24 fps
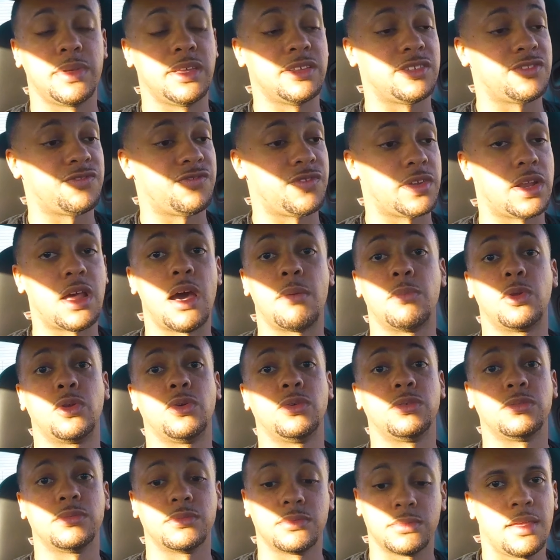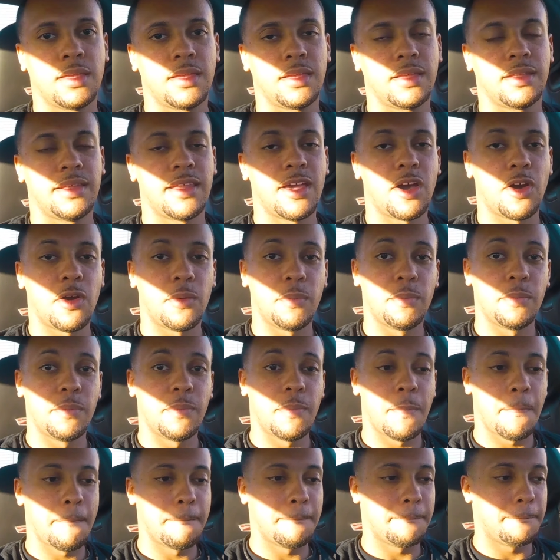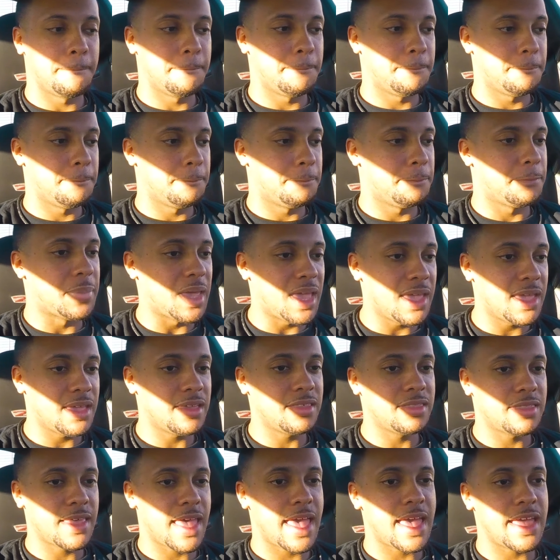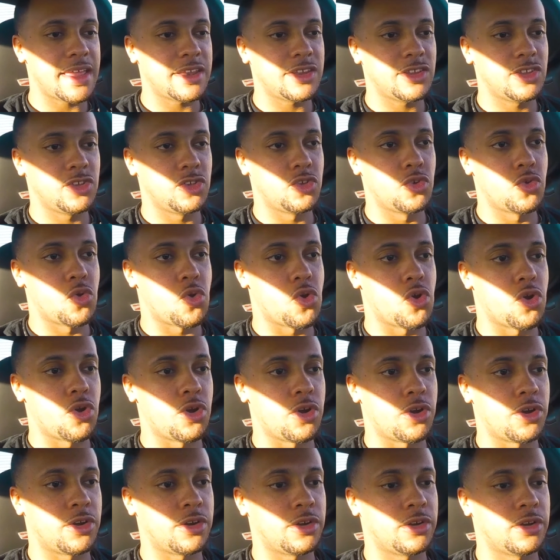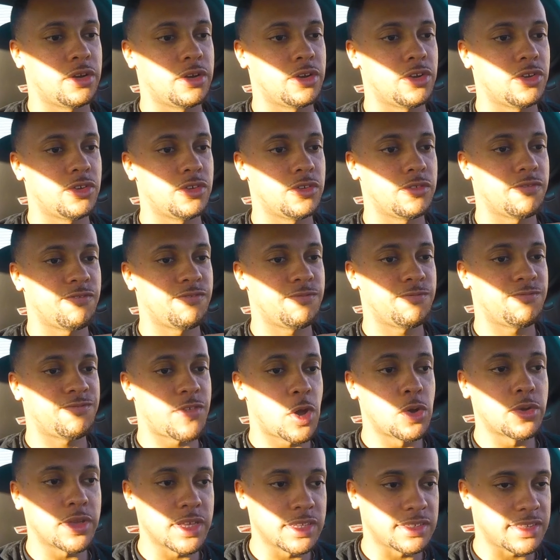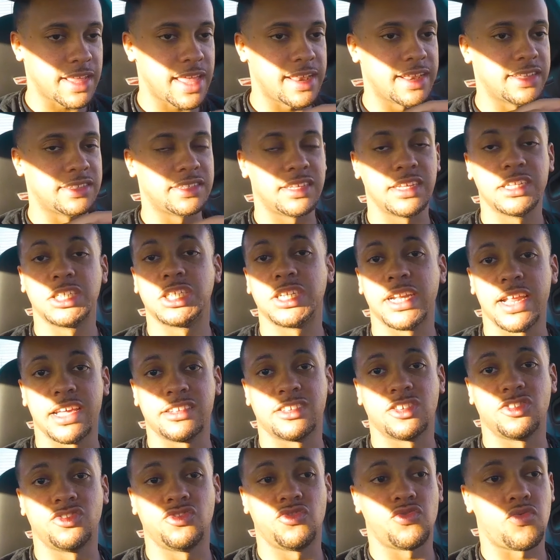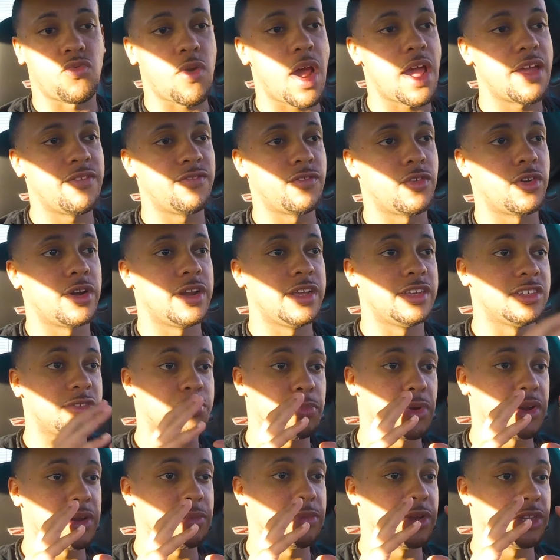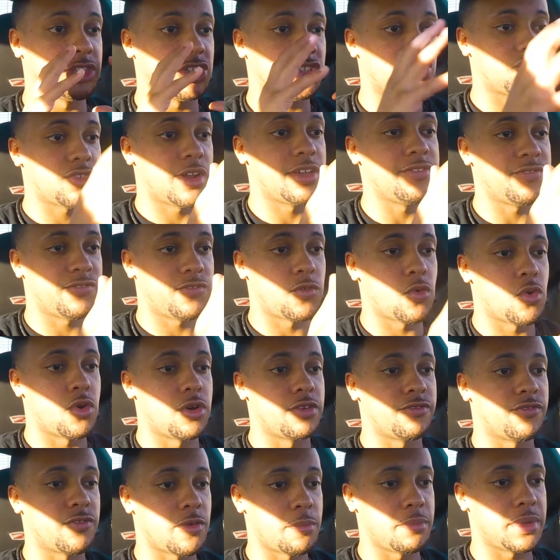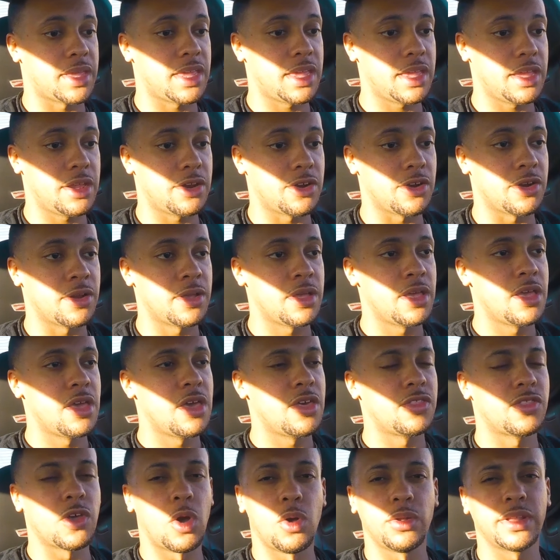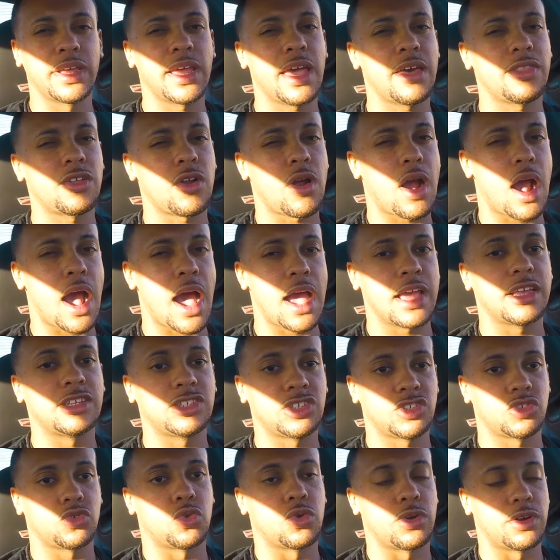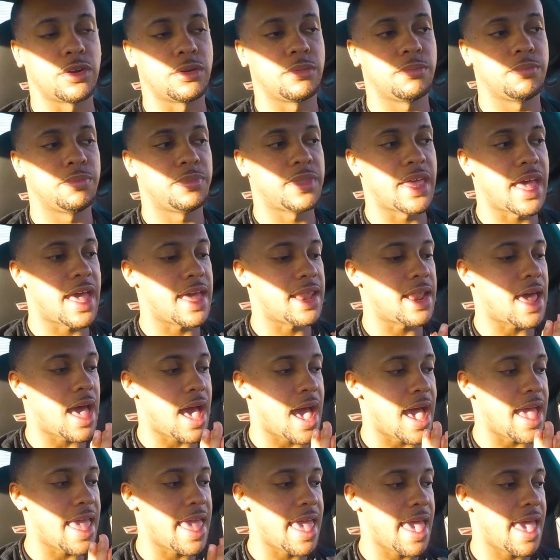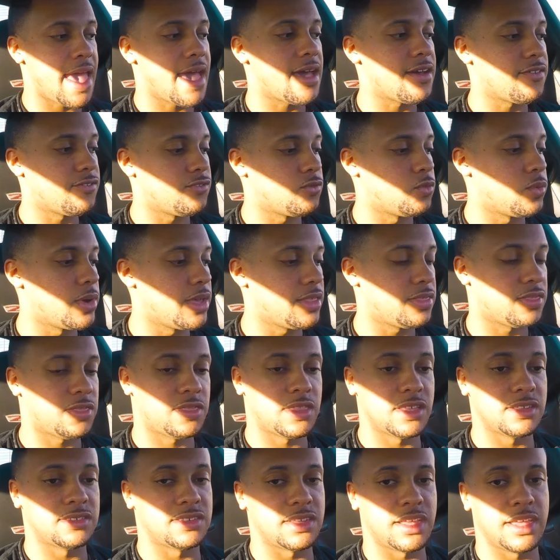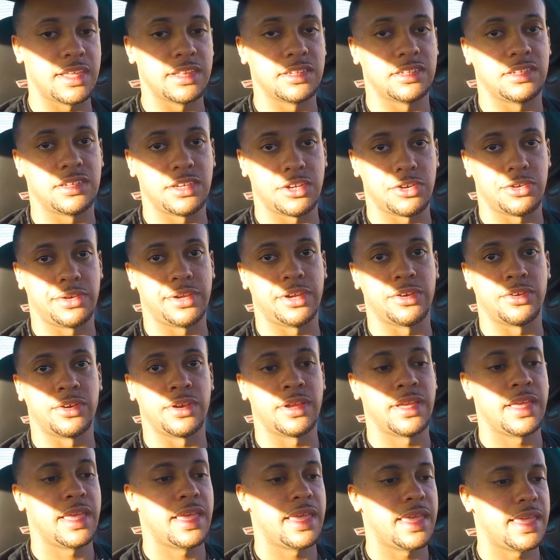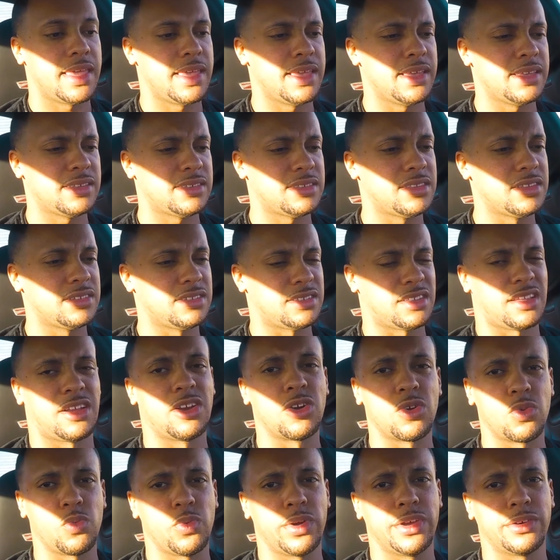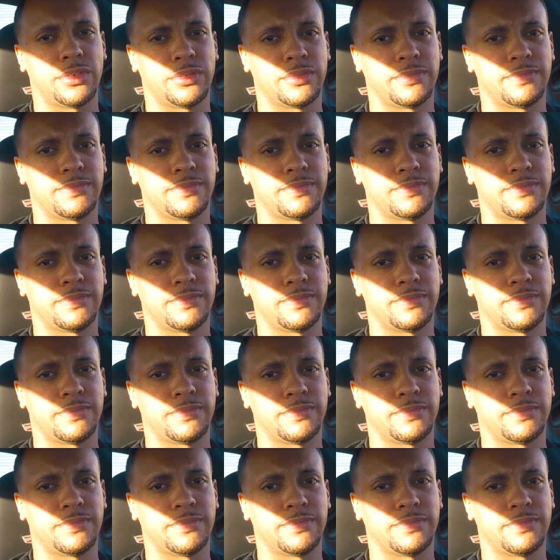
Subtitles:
is phenomenal. Now, being that your focus and attention as a driver is pretty much straightforward from here, the only other eyesore that I have with this interior is the steering wheel.